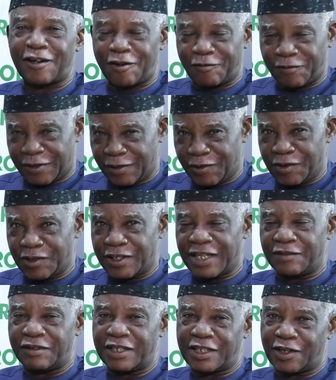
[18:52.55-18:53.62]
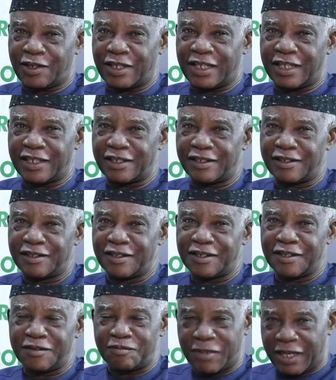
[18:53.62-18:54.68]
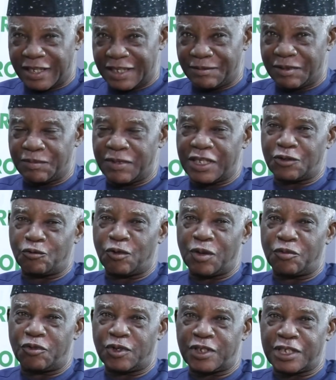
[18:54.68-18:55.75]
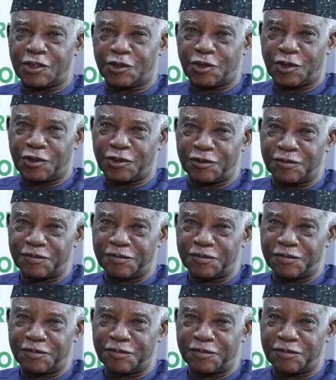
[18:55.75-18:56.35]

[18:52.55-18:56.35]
continues every Sunday. My name remains Mwabuzi Njoko.